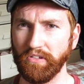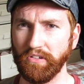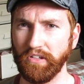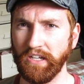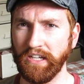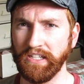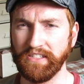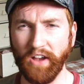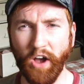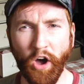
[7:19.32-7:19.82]

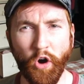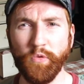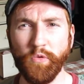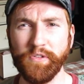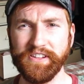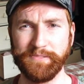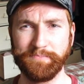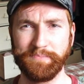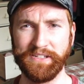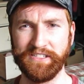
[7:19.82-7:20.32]
it's
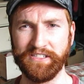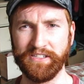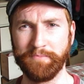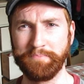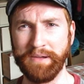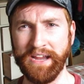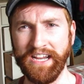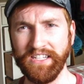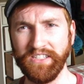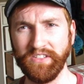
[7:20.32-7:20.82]
always been the
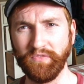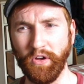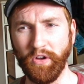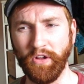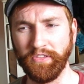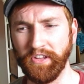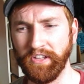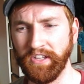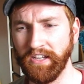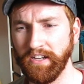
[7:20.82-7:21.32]
band's
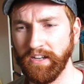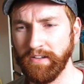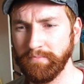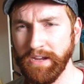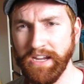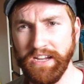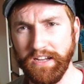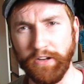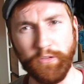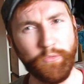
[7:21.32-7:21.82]
fault that they didn't make it.